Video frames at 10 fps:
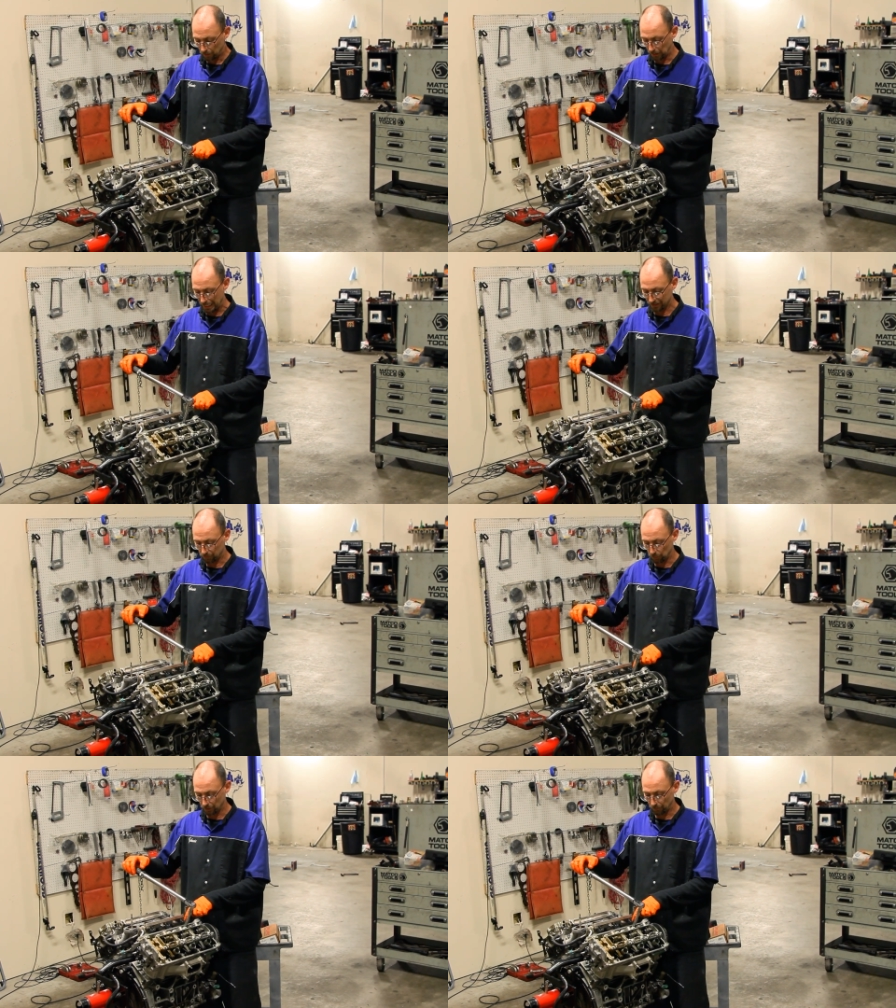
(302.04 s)
The last
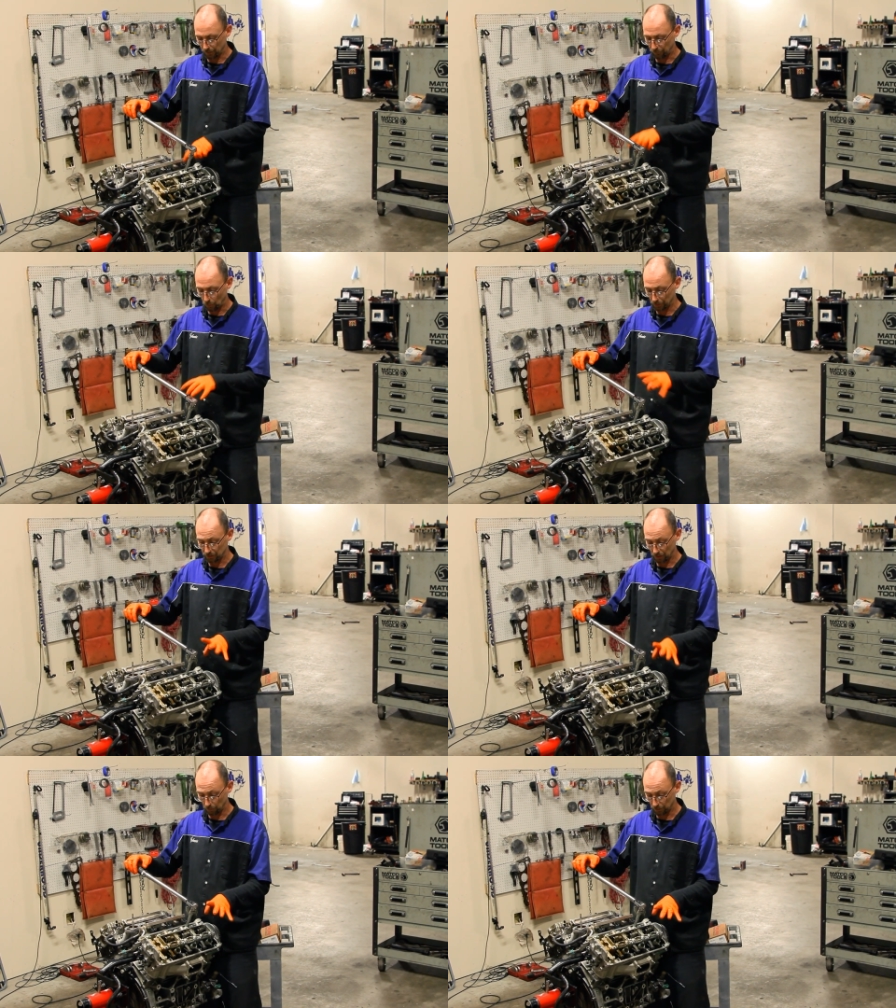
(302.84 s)
one of the four
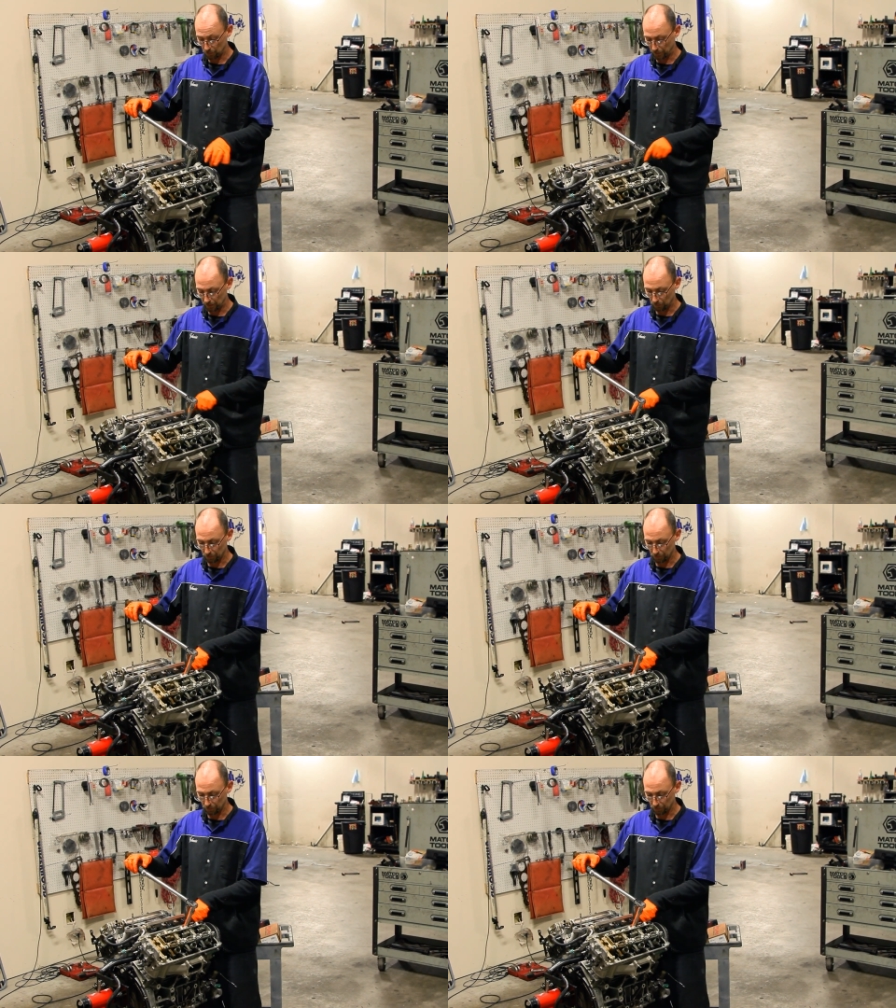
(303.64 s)
center ones we did